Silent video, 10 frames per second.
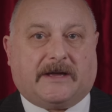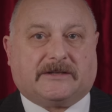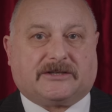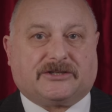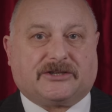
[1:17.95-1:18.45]

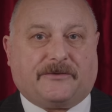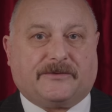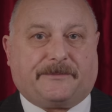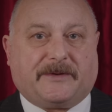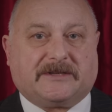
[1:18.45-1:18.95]
to show
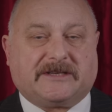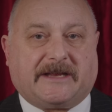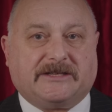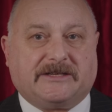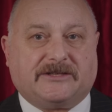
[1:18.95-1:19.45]
the
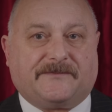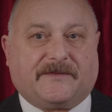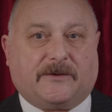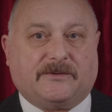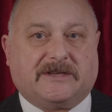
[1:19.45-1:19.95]
percentage of
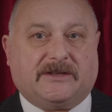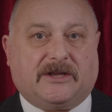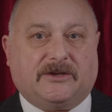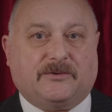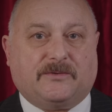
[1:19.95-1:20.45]
those in
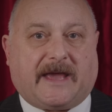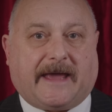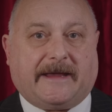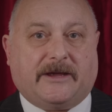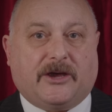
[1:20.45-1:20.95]
the
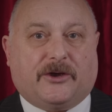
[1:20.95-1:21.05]
UK